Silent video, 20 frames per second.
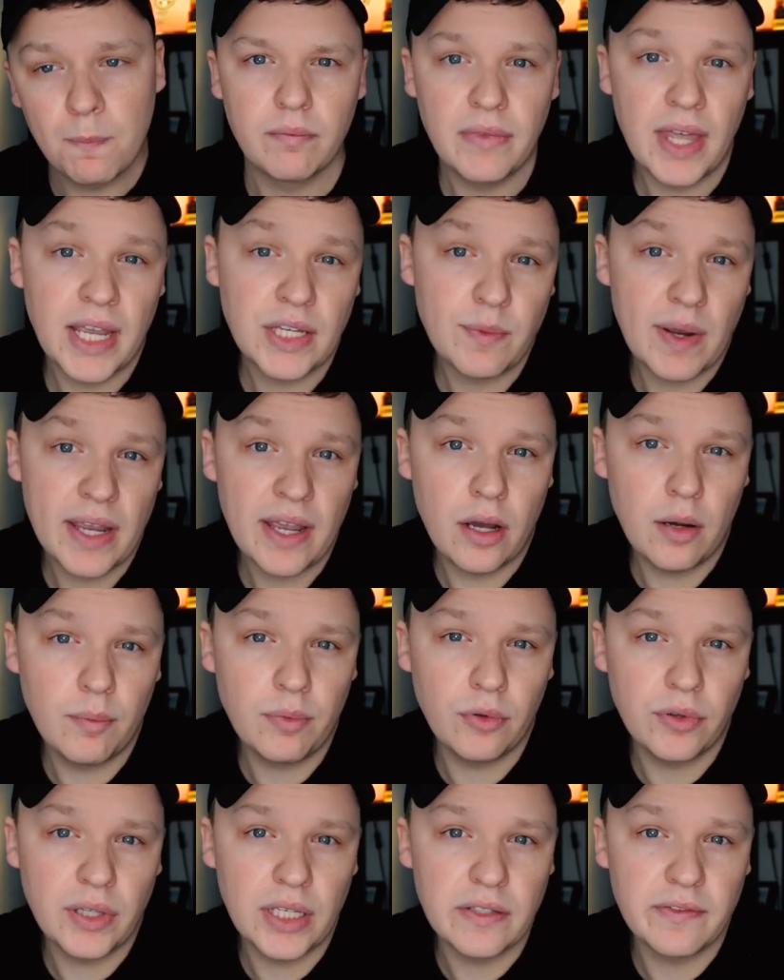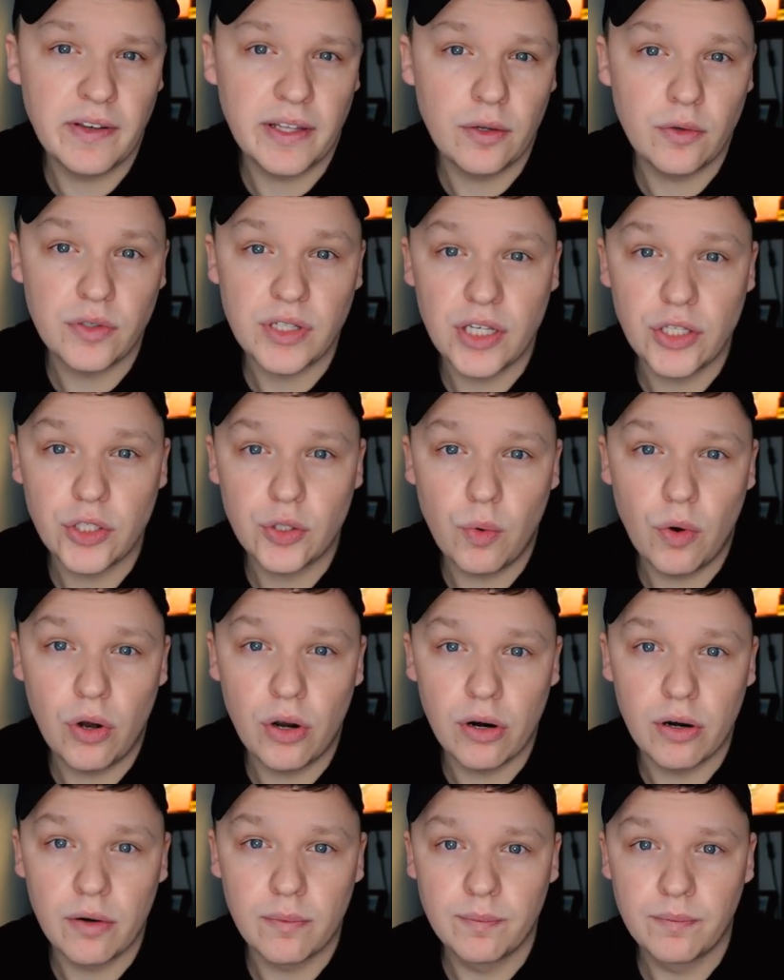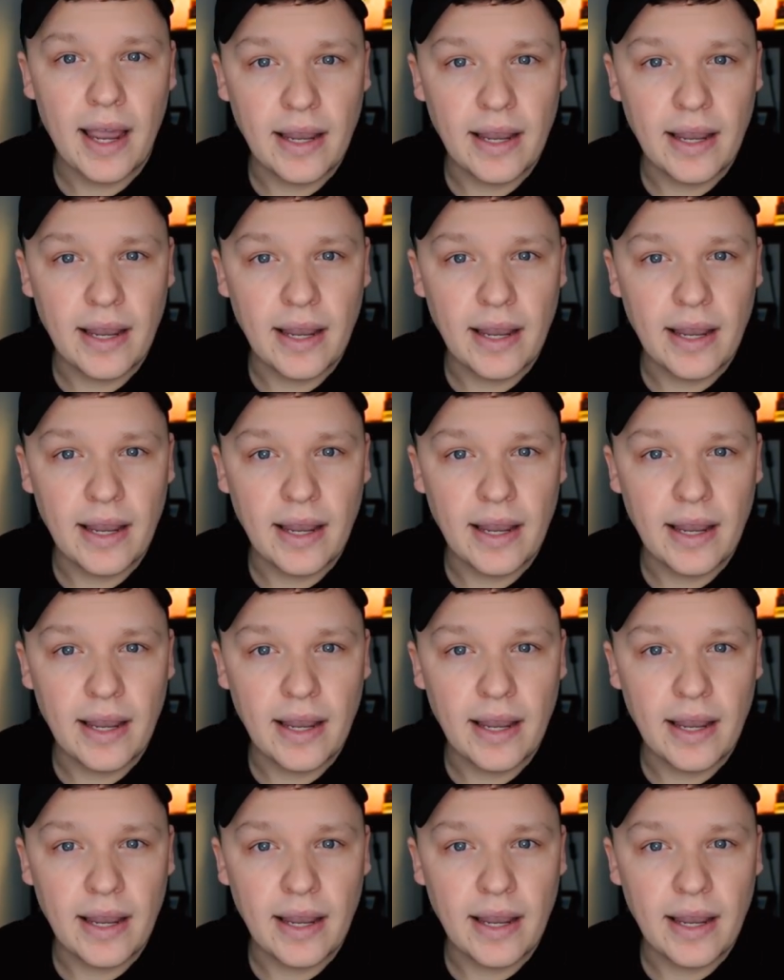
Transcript: That's why I upload these videos each quarter.